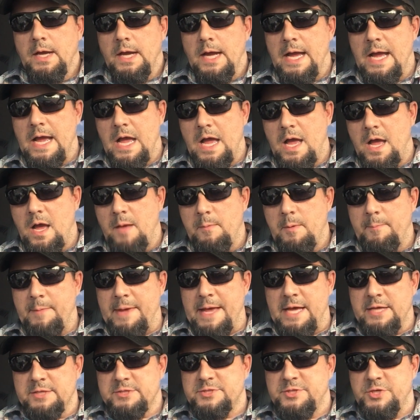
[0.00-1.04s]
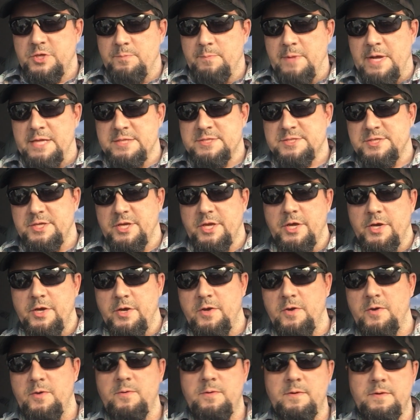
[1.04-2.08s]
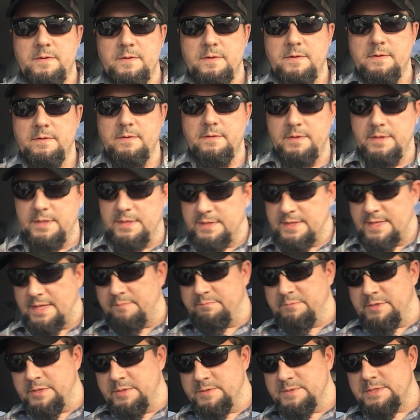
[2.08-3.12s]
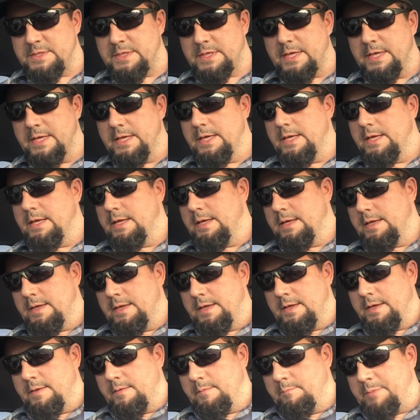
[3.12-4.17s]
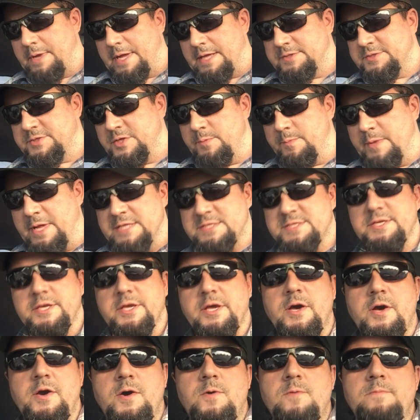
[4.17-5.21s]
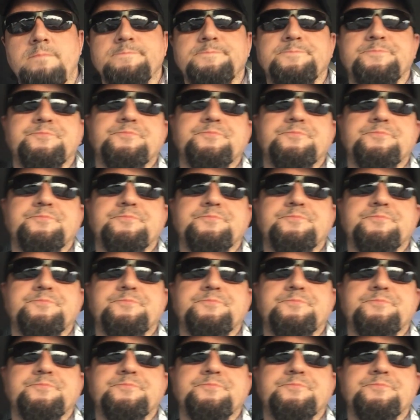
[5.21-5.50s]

about 2 months ago, hit that music. About 2 months ago,